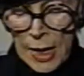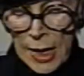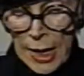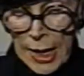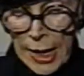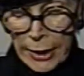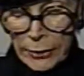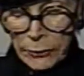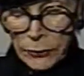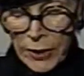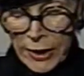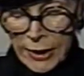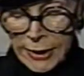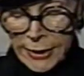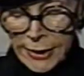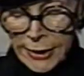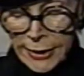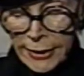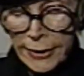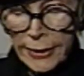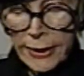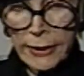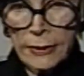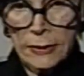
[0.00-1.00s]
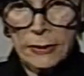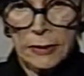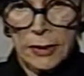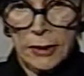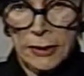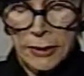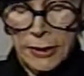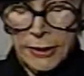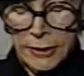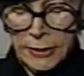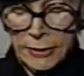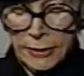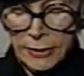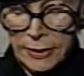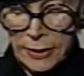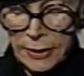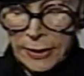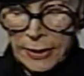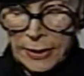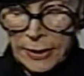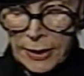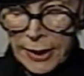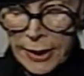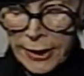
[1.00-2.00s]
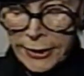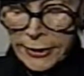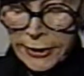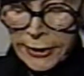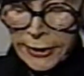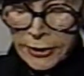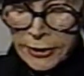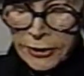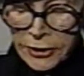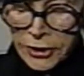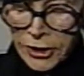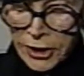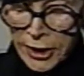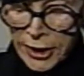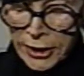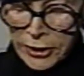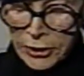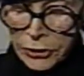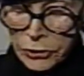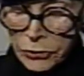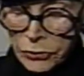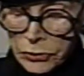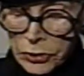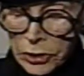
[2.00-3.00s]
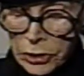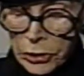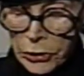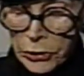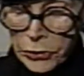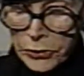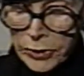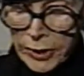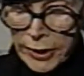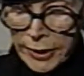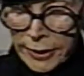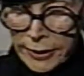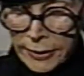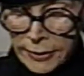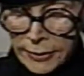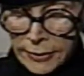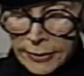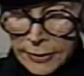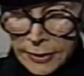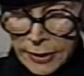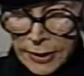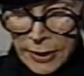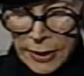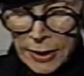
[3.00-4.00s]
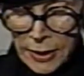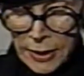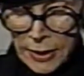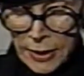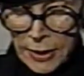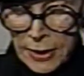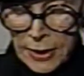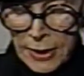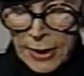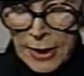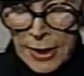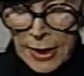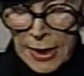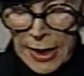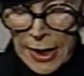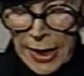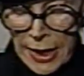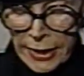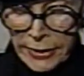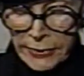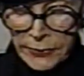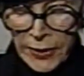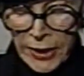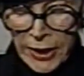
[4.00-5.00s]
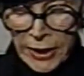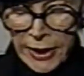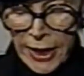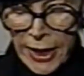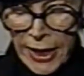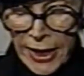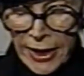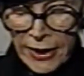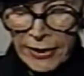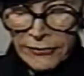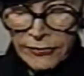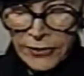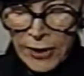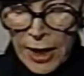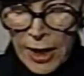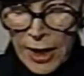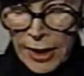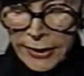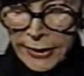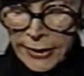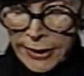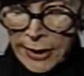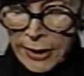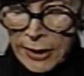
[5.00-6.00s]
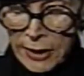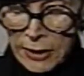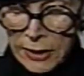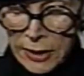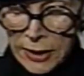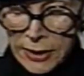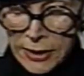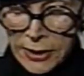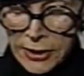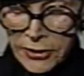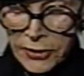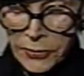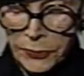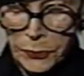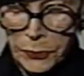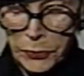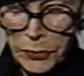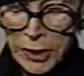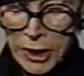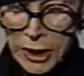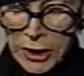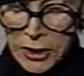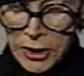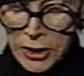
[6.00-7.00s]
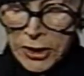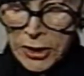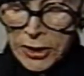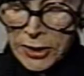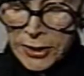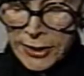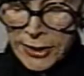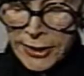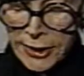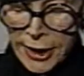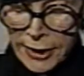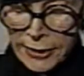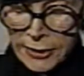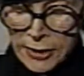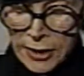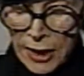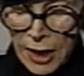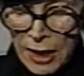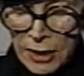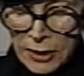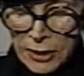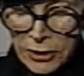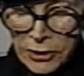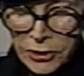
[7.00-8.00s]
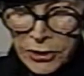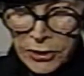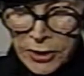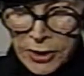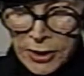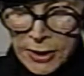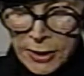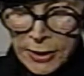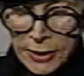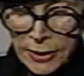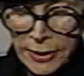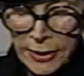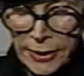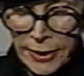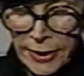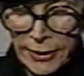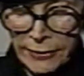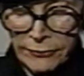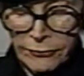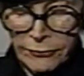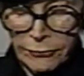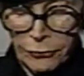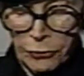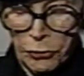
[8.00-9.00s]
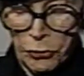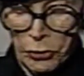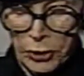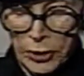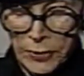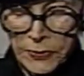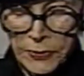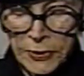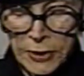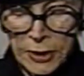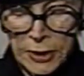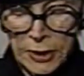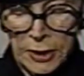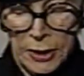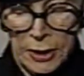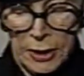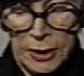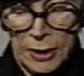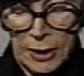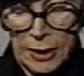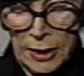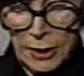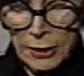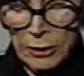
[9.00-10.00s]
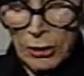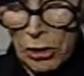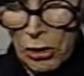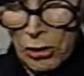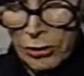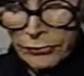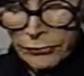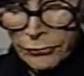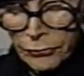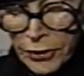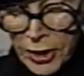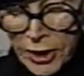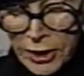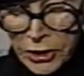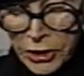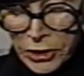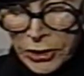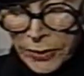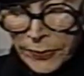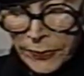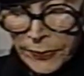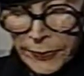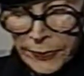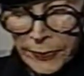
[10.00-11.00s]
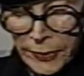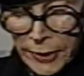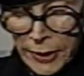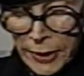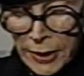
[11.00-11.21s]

I went to England and continued learning. I met Havelock Ellis, the British sexologist, and formed a long friendship.